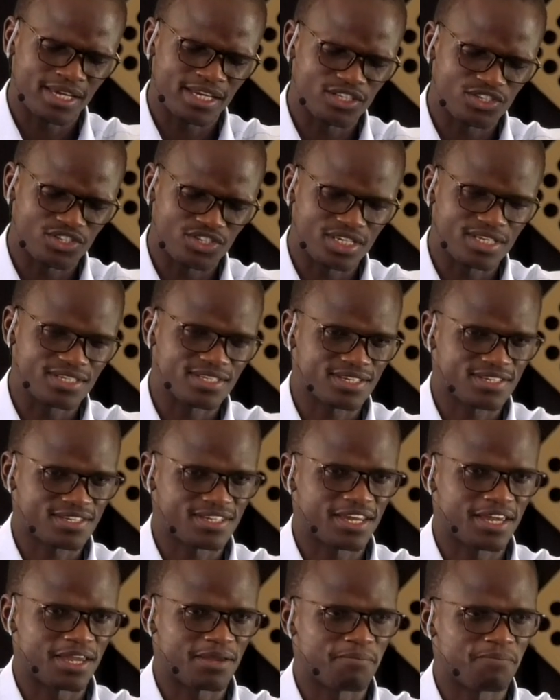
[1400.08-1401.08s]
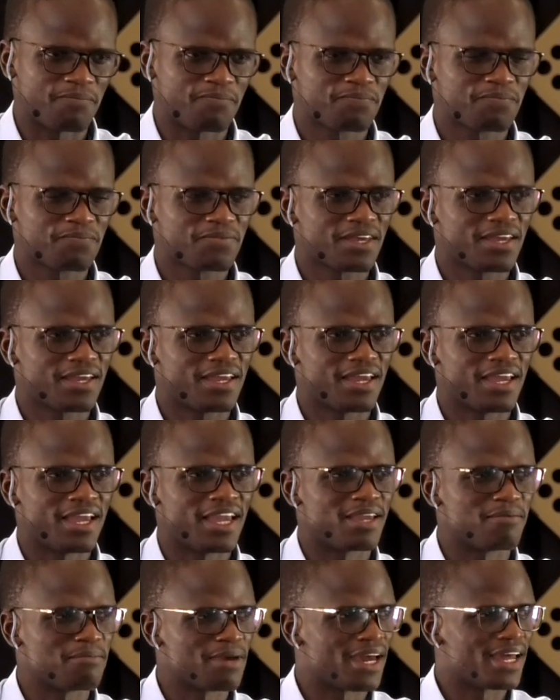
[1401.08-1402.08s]
In Jesus' name,
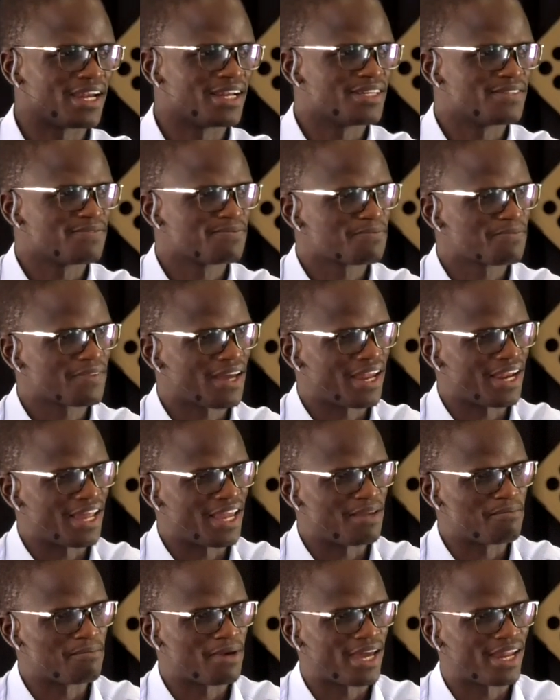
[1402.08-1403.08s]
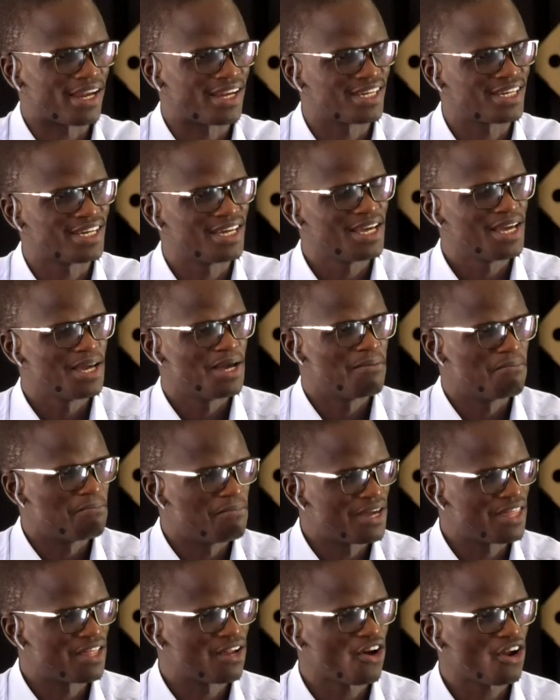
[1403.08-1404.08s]
amen and amen.
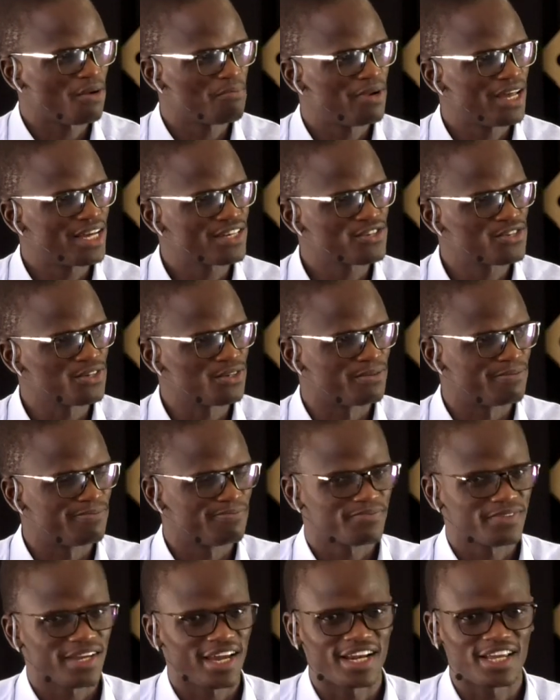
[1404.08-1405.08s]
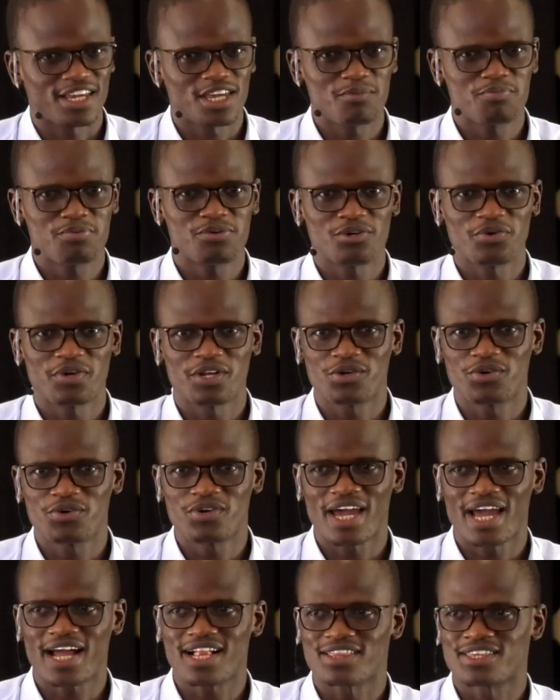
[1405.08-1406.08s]
May the Lord bless you and keep you in good
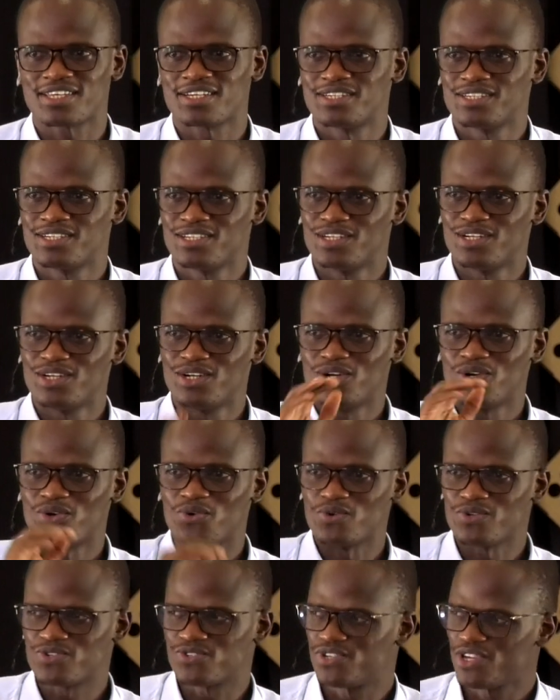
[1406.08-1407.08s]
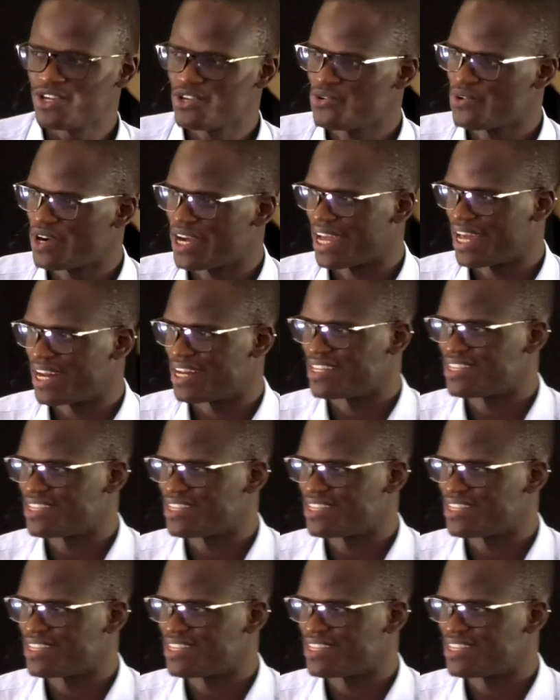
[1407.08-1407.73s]
health. We'll see you again.